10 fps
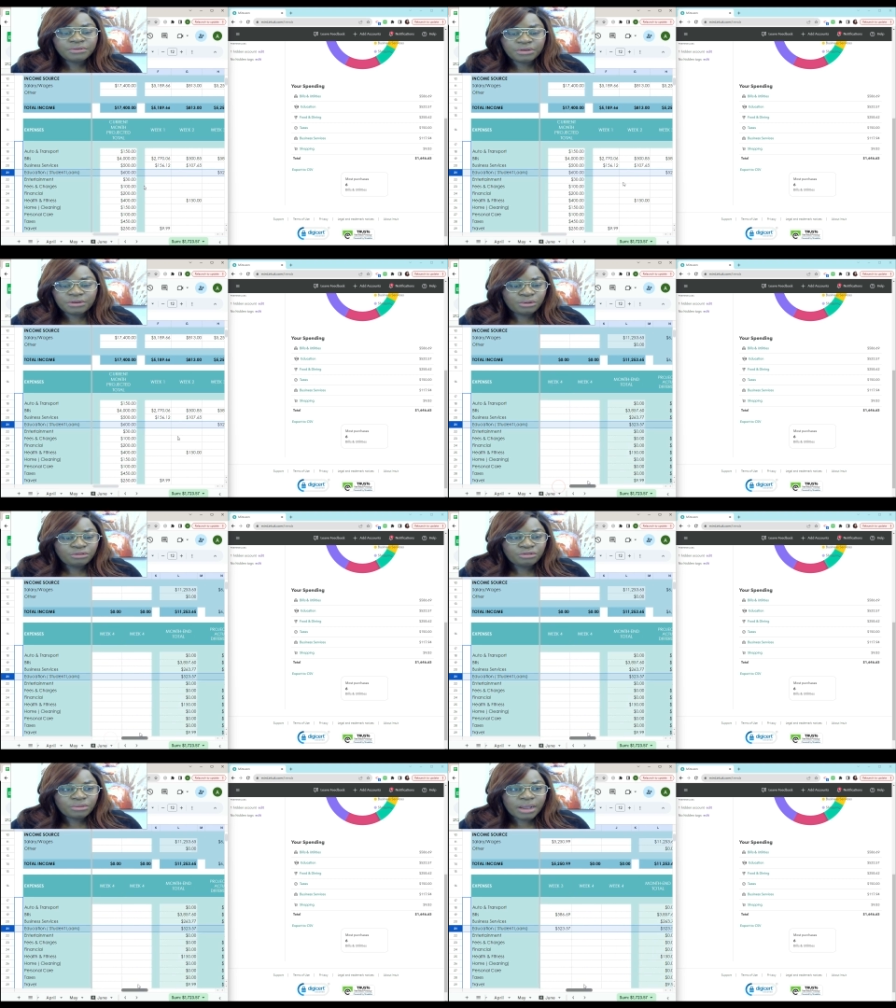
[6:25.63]
Good, on
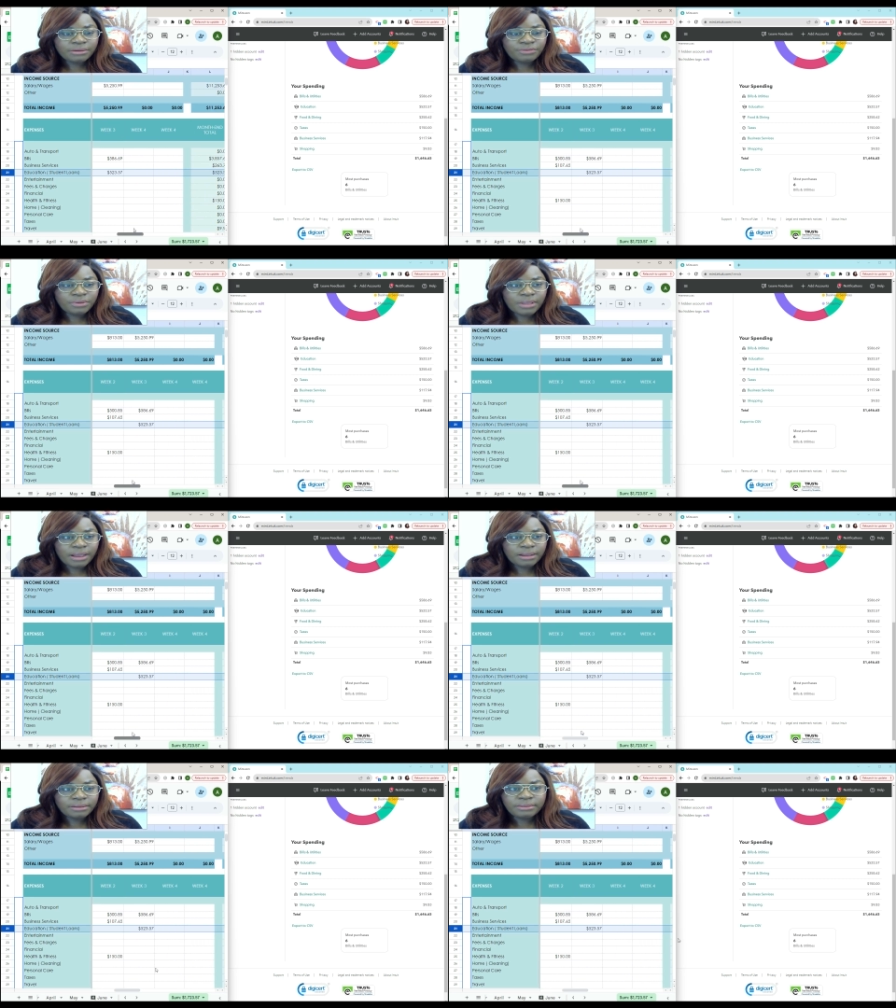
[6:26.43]
track for
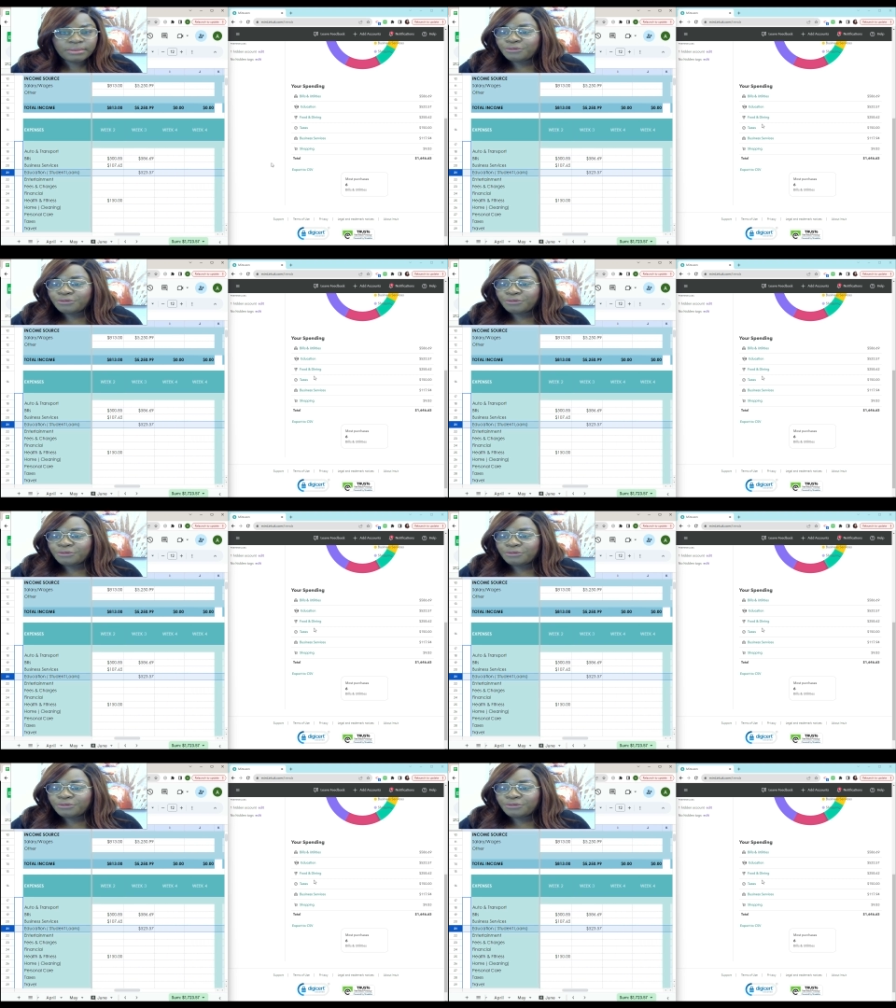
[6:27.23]
that.